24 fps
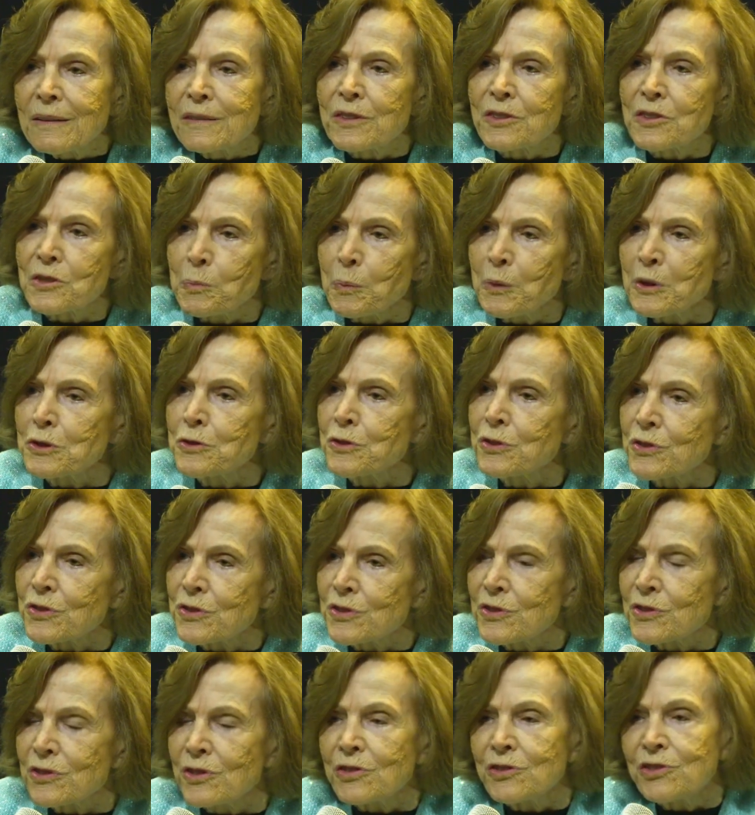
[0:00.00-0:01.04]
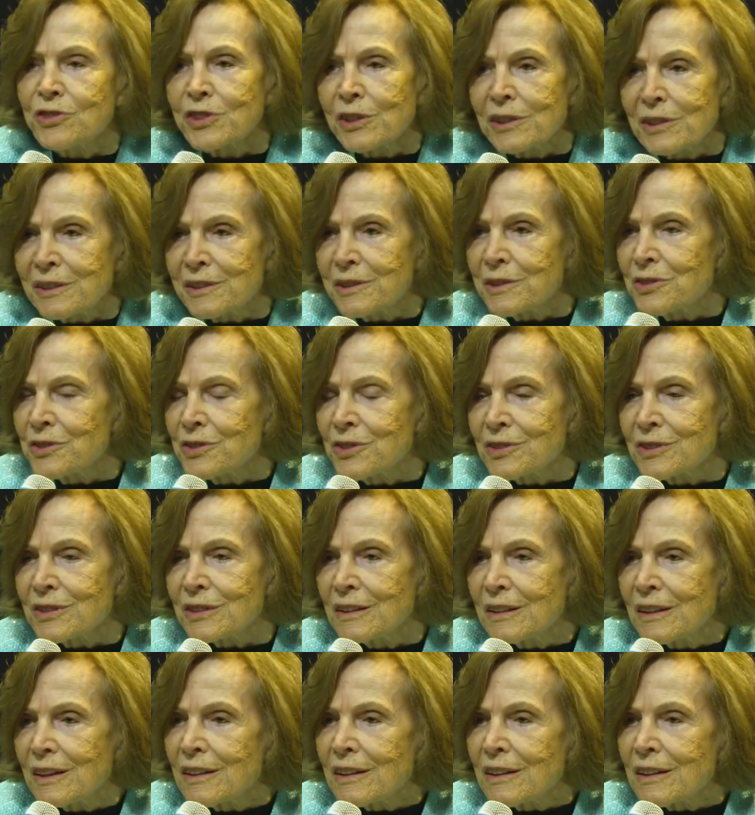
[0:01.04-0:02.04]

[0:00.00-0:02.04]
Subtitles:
the sponges, the jellies,